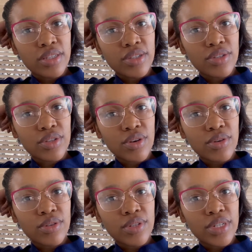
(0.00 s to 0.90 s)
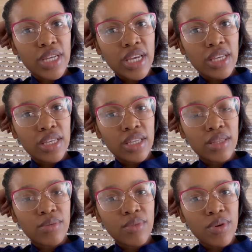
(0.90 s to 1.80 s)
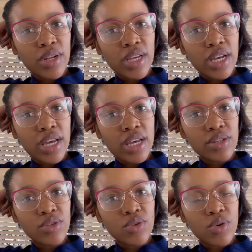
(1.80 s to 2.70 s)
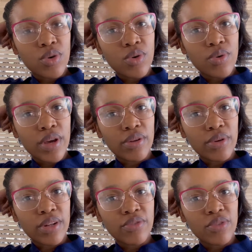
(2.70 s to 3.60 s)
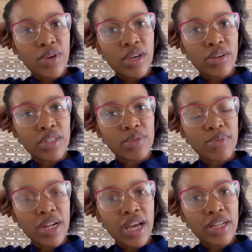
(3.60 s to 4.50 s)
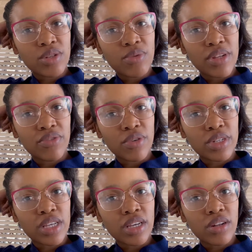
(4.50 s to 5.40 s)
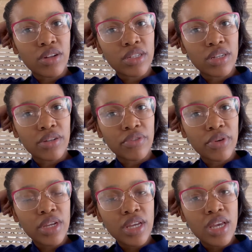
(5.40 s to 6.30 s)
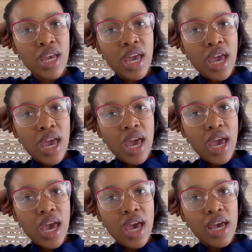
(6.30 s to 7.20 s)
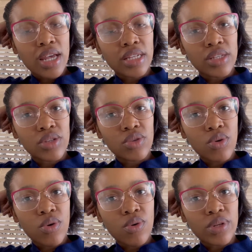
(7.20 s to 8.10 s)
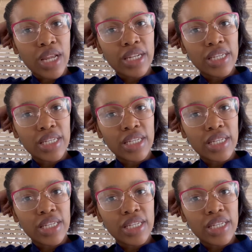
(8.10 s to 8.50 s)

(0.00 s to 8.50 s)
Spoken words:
So today in the morning I had to go and run a few errands, but I had to wait for a Take A Lot delivery, and so ndali